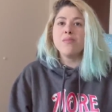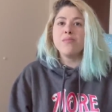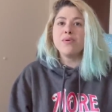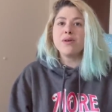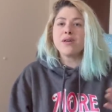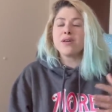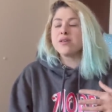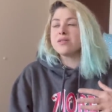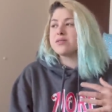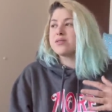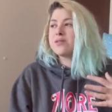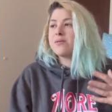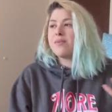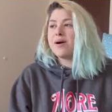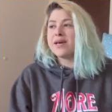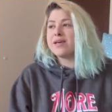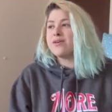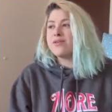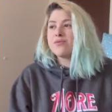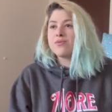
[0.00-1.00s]
because the
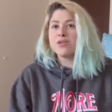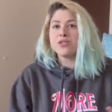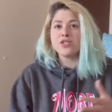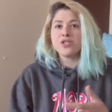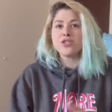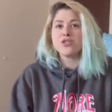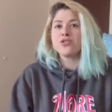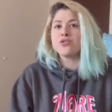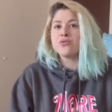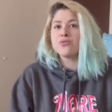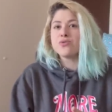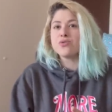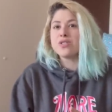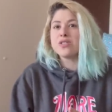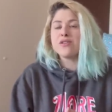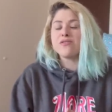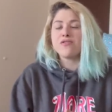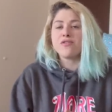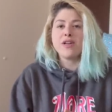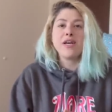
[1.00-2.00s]
buyer will just choose a
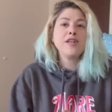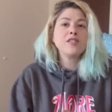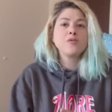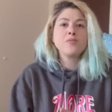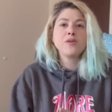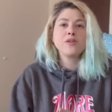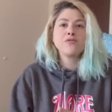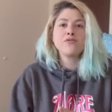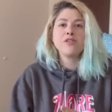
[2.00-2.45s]
different aspect